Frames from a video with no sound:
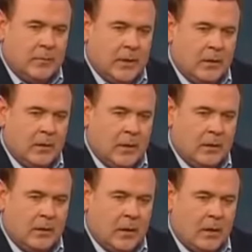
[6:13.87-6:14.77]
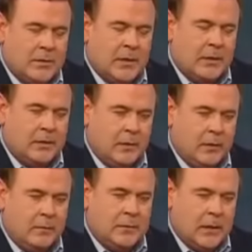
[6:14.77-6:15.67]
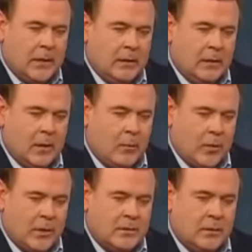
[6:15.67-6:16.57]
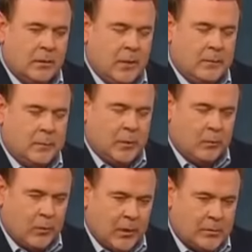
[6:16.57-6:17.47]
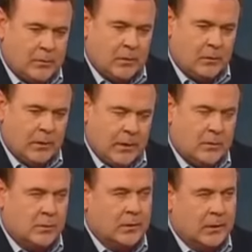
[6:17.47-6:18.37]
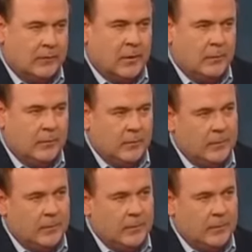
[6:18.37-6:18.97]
and our Secretary of State and our President keeps putting pressure on Israel to give up